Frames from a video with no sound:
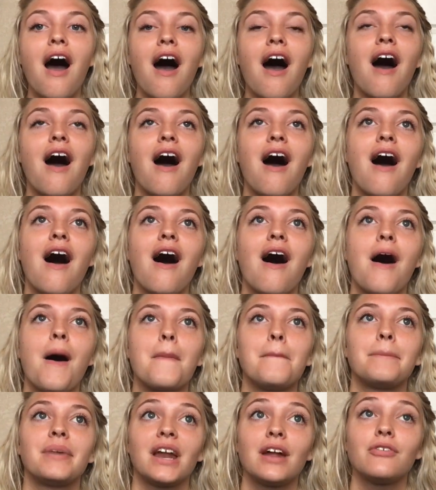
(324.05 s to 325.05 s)

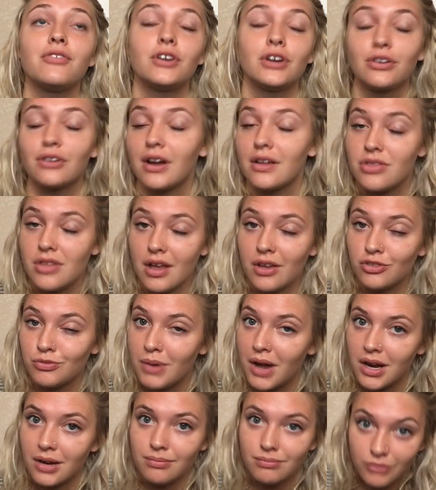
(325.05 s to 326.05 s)
Um, but I've heard great things
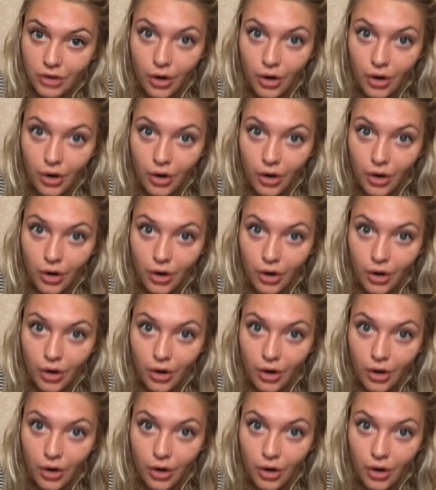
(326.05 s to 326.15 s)
about them.